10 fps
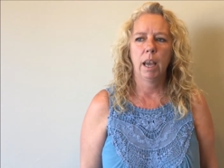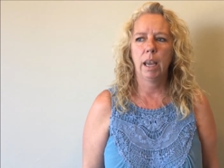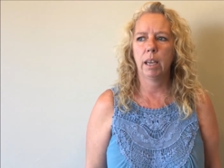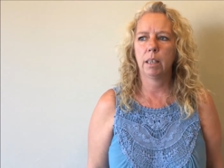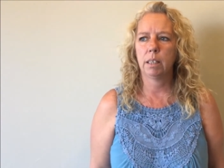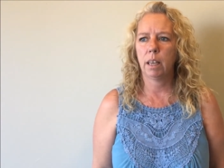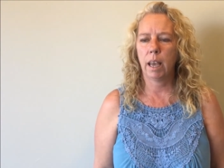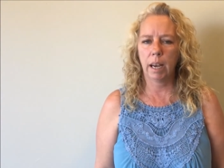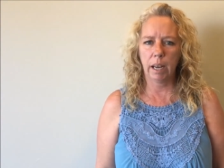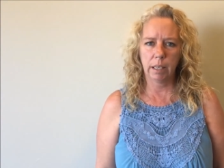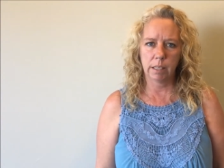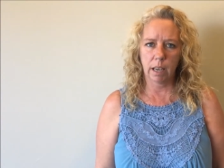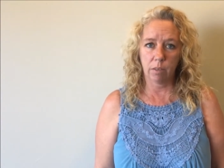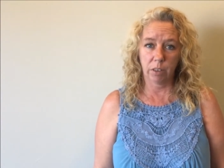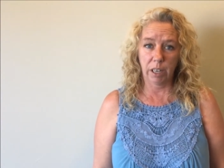and headaches
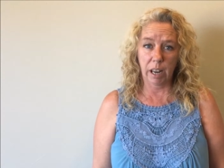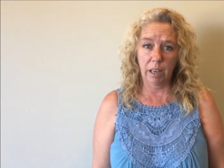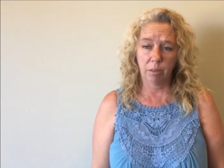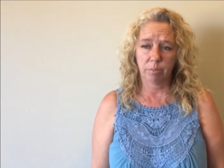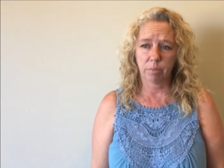every day.